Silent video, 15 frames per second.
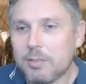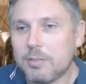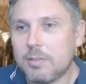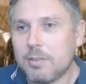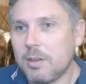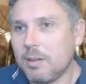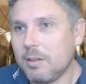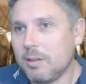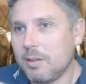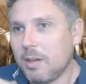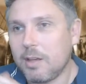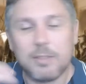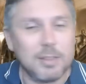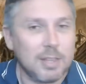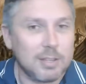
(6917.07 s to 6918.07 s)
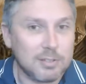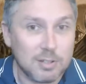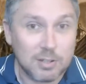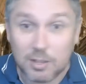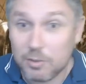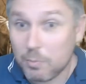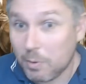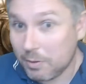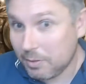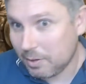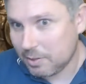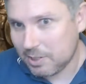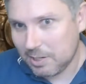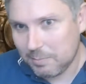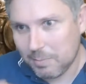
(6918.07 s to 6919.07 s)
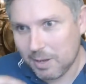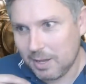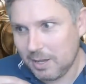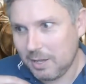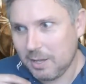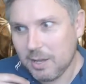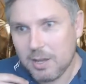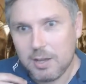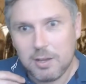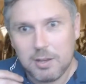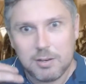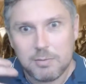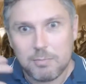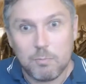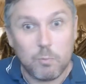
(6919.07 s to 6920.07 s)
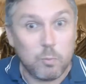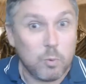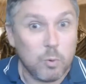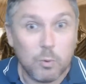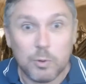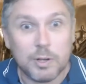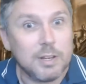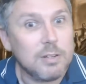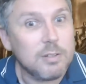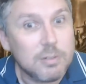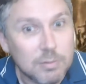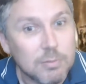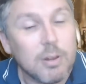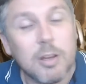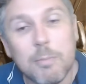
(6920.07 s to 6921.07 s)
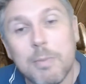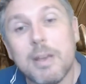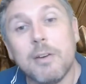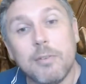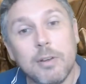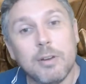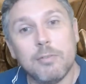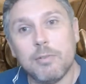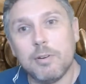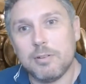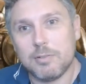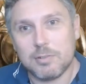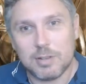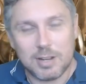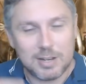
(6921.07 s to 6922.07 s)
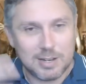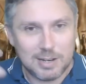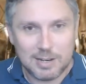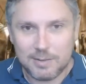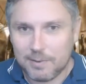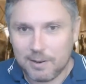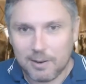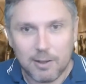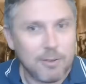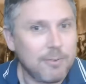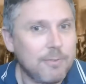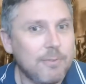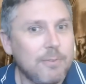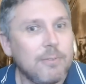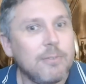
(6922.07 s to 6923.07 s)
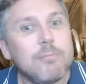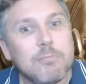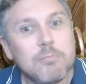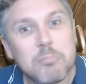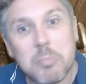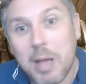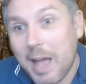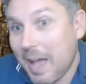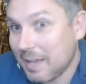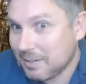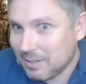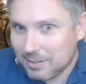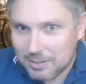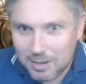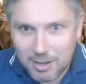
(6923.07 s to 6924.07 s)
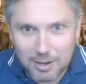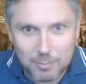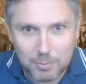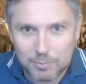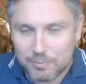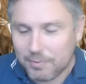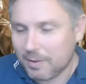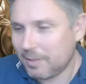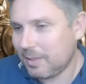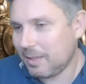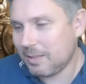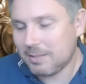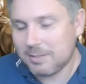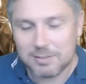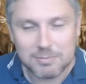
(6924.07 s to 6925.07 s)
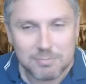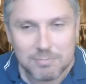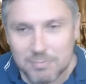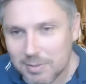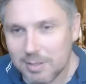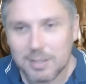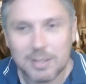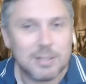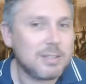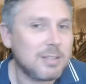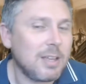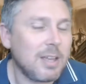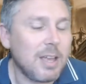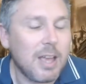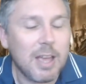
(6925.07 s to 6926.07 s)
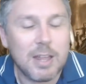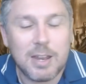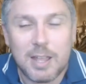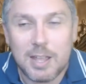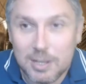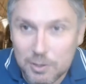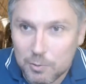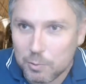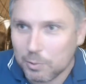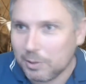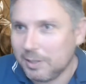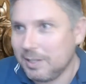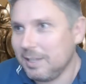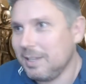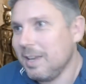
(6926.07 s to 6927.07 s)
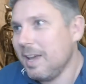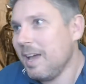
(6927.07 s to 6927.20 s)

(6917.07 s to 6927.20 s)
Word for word: The I think there's another one that she may walk into Nymeria and and live a life as a direwolf. I think that's, that's an equally